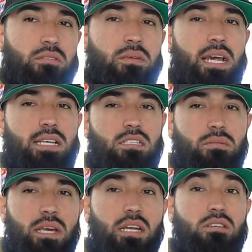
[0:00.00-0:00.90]
You've been asking
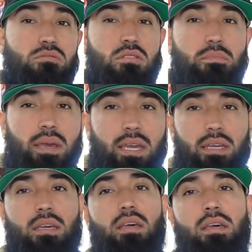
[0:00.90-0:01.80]
me how to use the
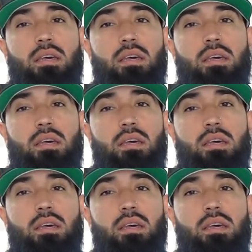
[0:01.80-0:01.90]
paint.